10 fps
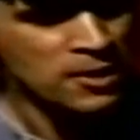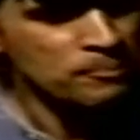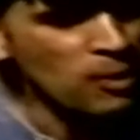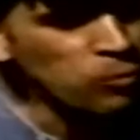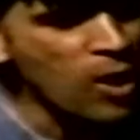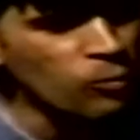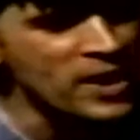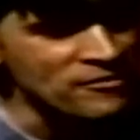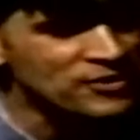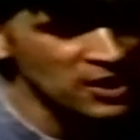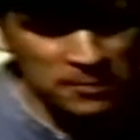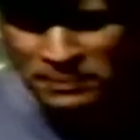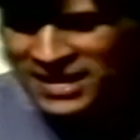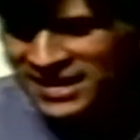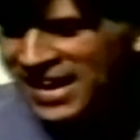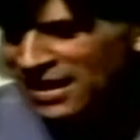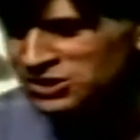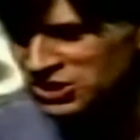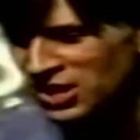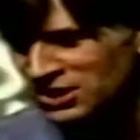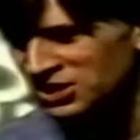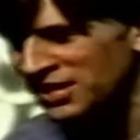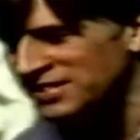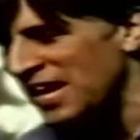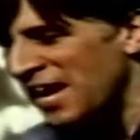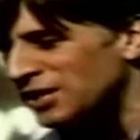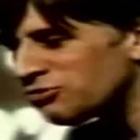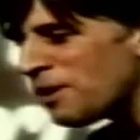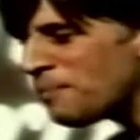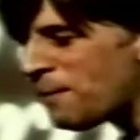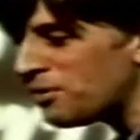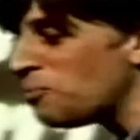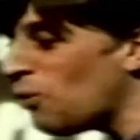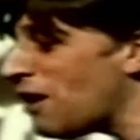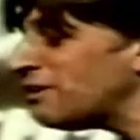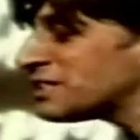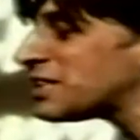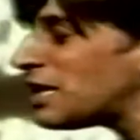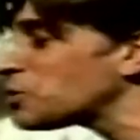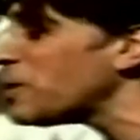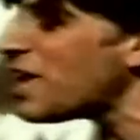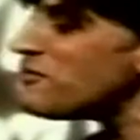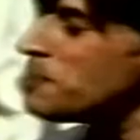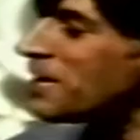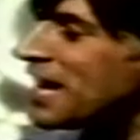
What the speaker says: But what we've got to be in our churches is remembering we're in touch with everybody